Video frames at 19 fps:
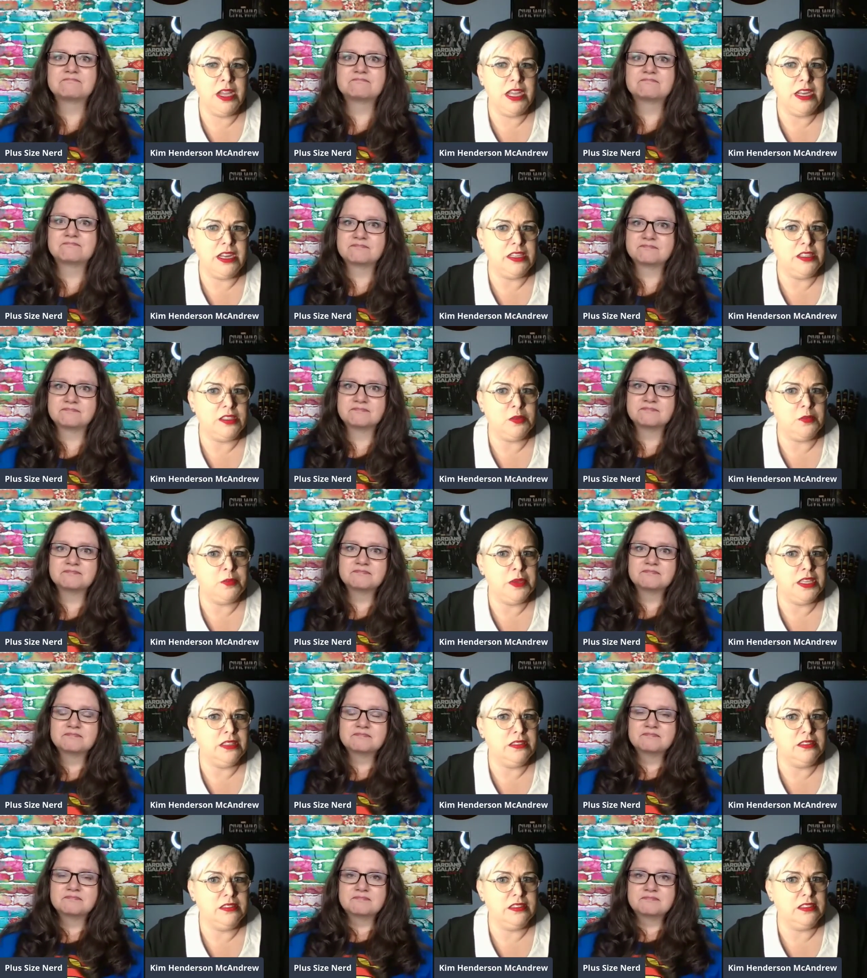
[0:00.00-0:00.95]
Speaker 1: money
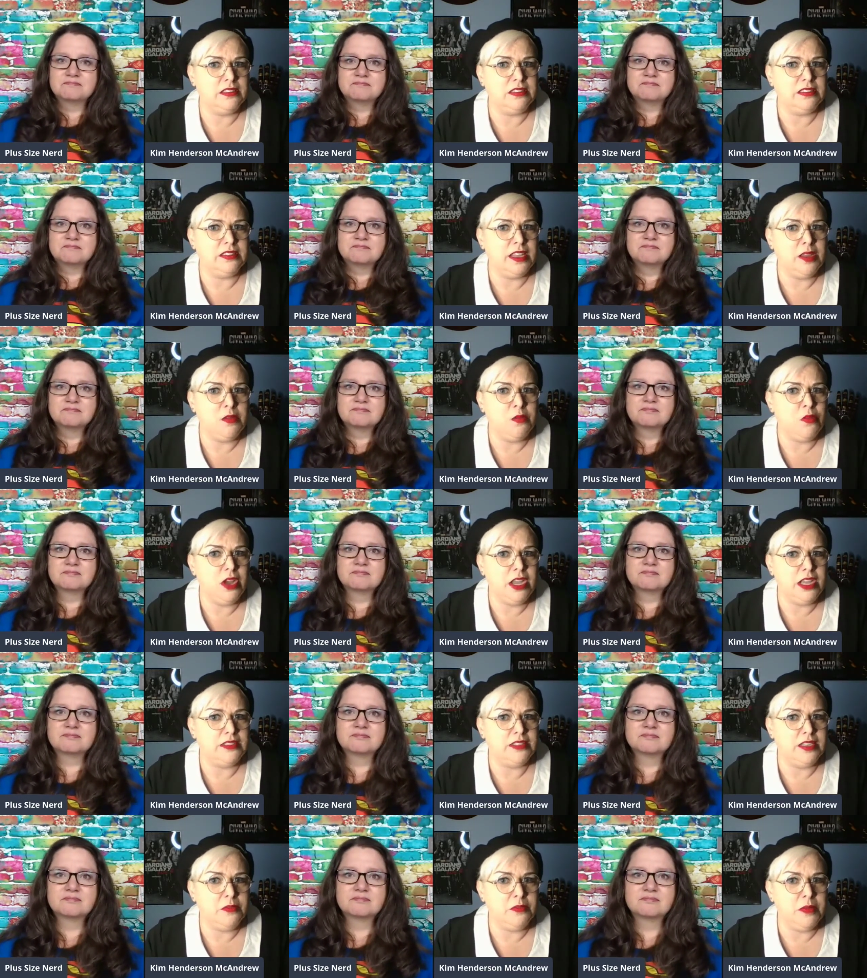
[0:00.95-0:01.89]
spends the same
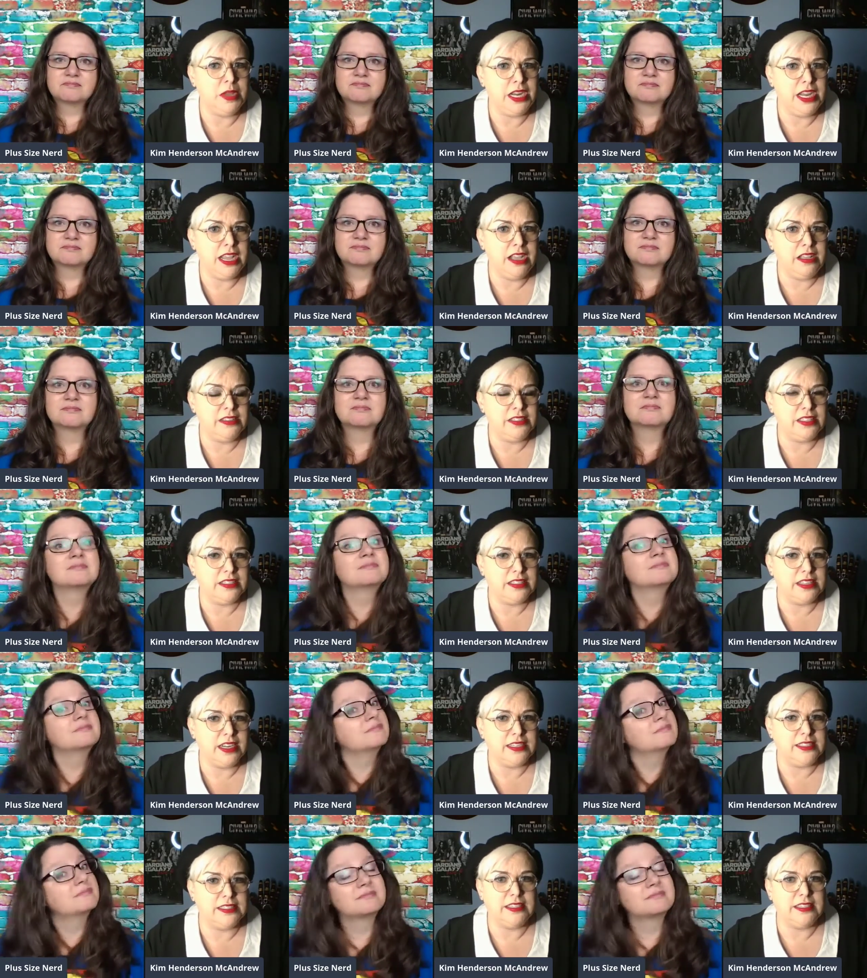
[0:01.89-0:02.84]
way as everybody
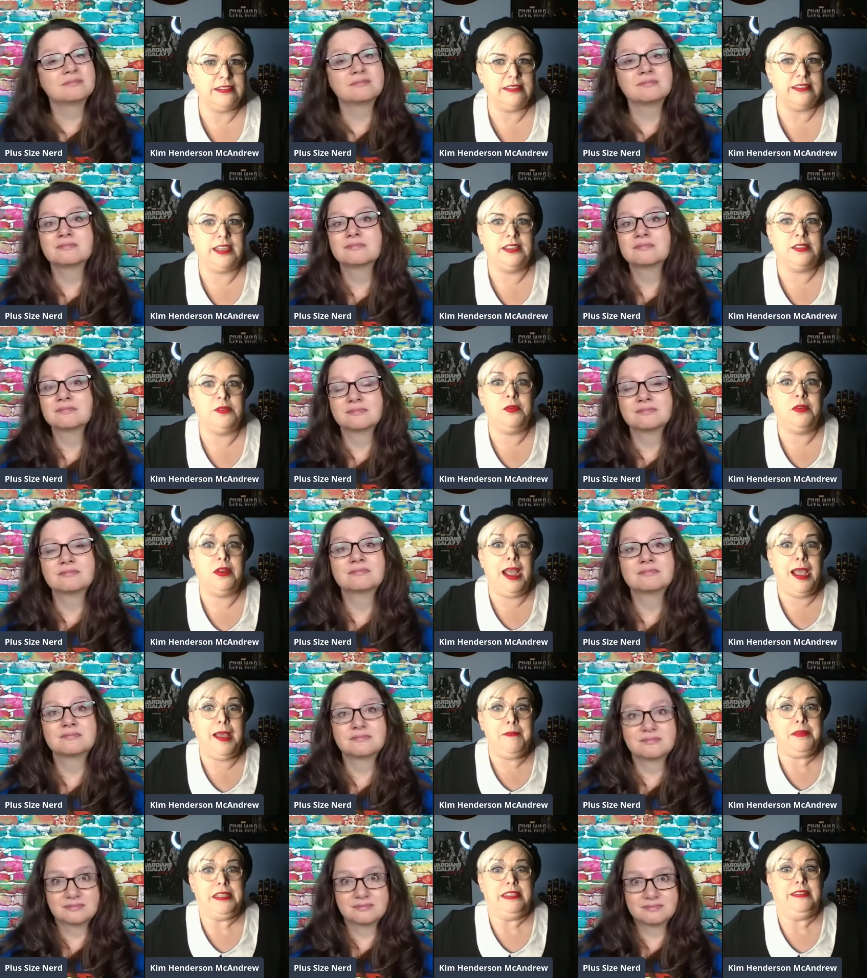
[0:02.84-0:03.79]
else's. And I said, That's
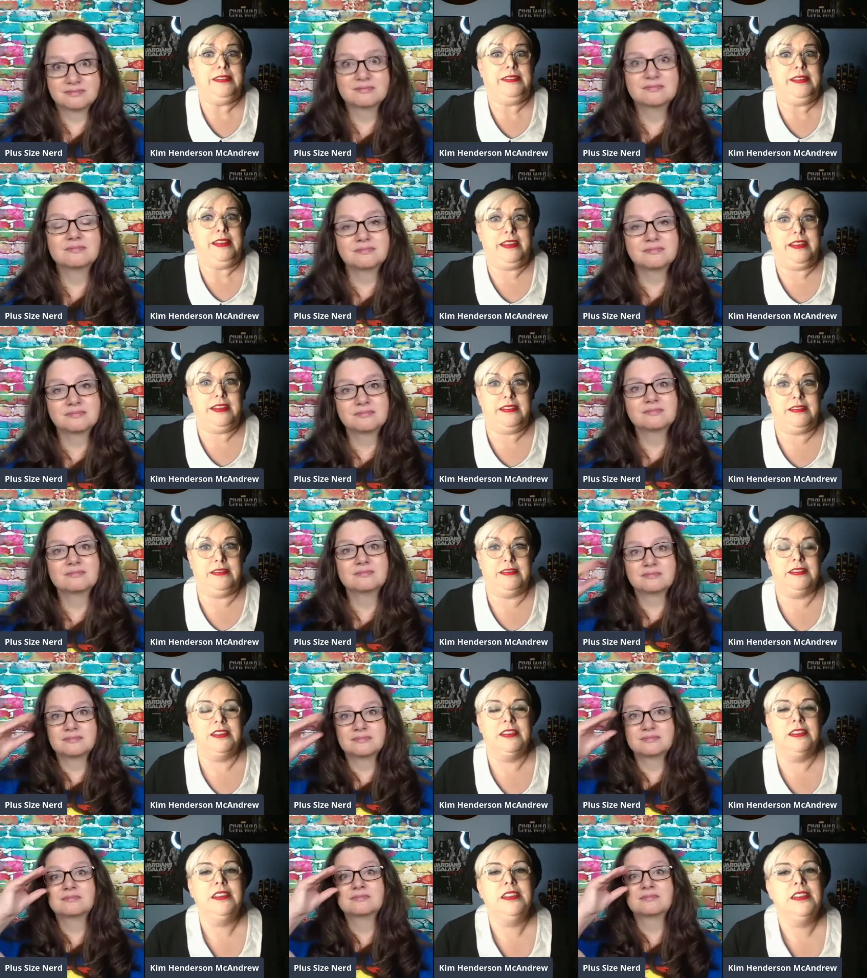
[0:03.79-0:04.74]
what I've been saying.
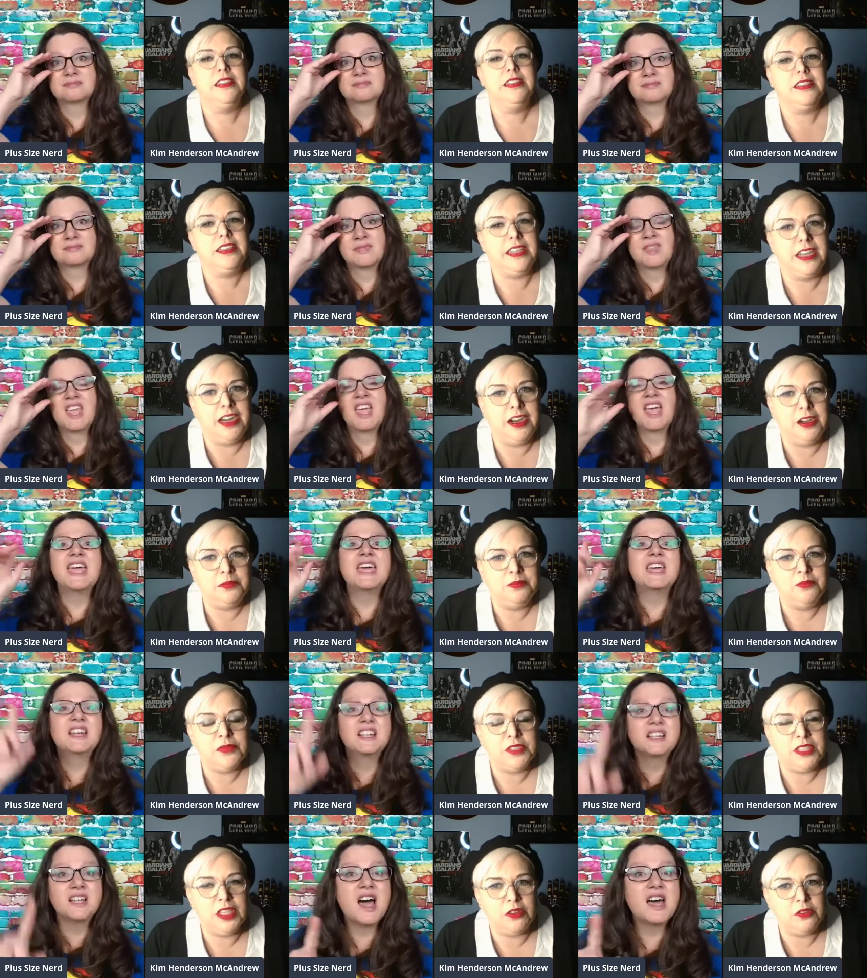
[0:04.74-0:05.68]
You know,
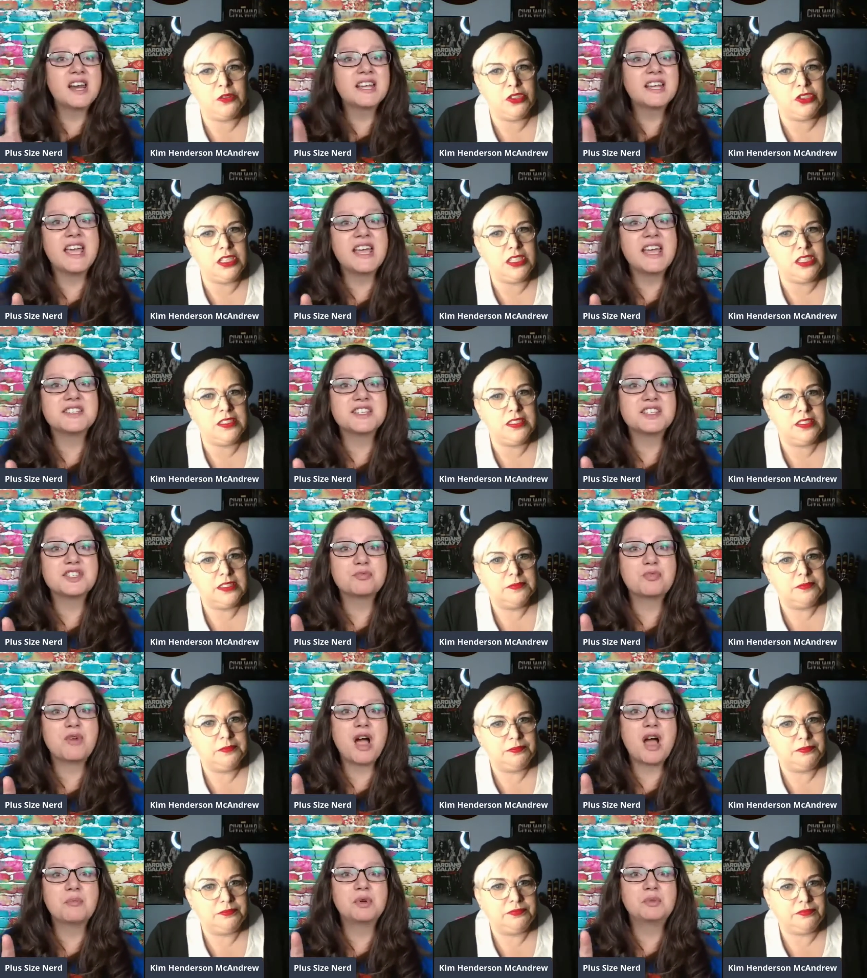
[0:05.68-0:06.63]
in a so. lot of
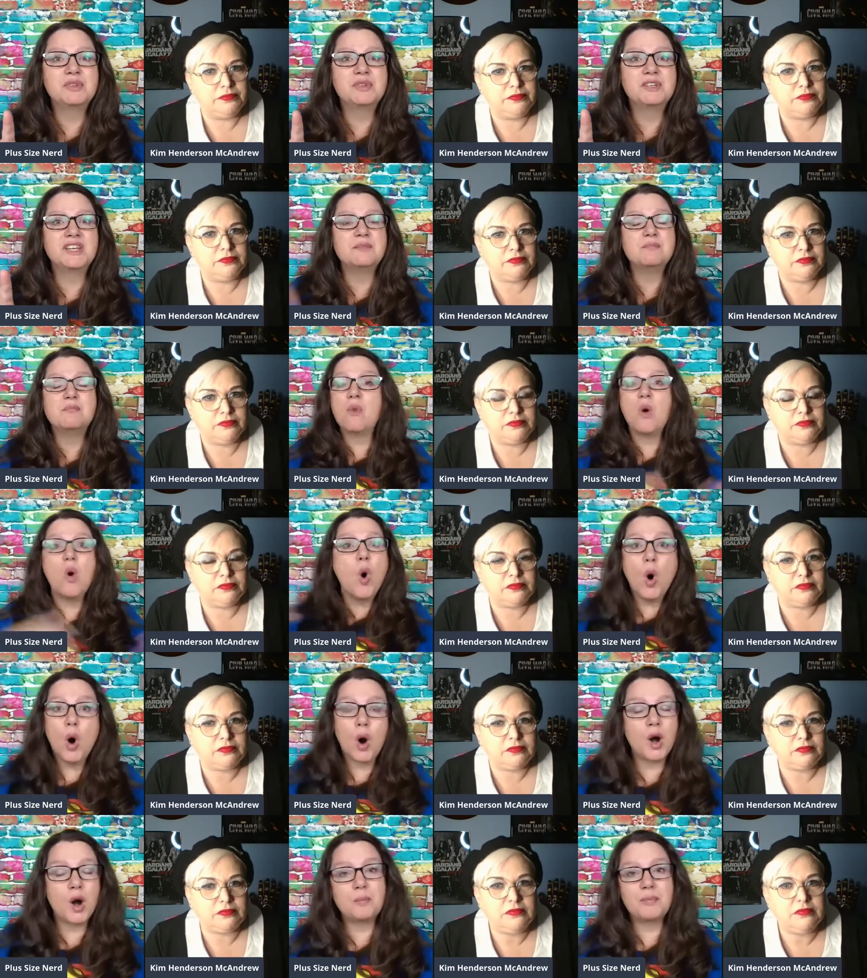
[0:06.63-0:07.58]
Speaker 2: cases, probably
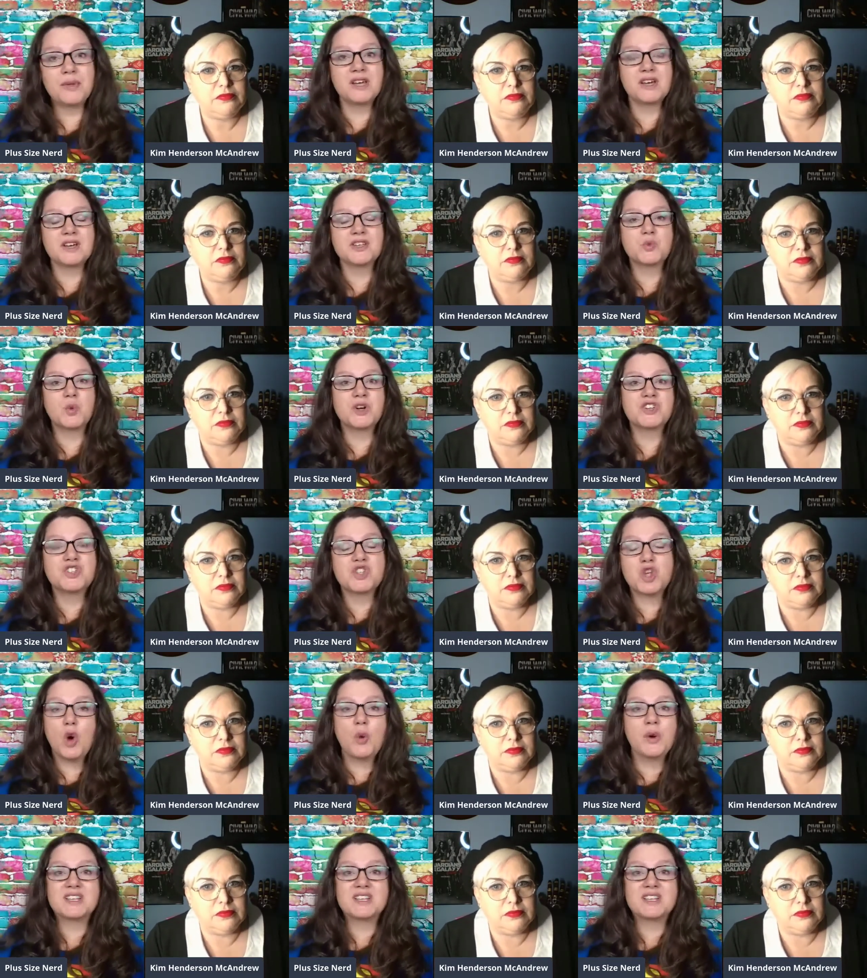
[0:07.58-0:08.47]
more because we're so